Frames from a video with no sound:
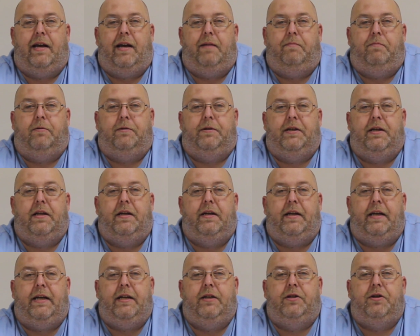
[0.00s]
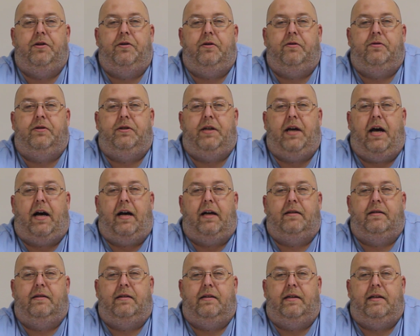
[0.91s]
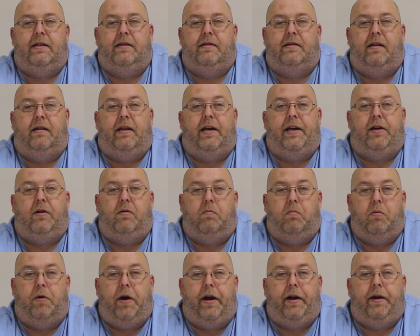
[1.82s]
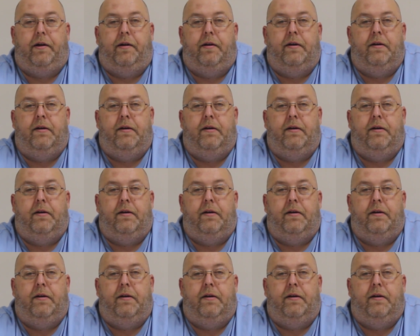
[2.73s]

and pretend each of those dots is a Lego brick.